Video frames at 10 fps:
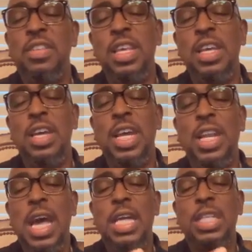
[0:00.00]
tell
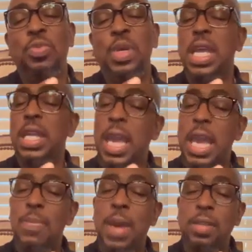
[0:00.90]
Elijah when they
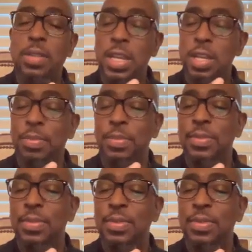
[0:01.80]
came after him?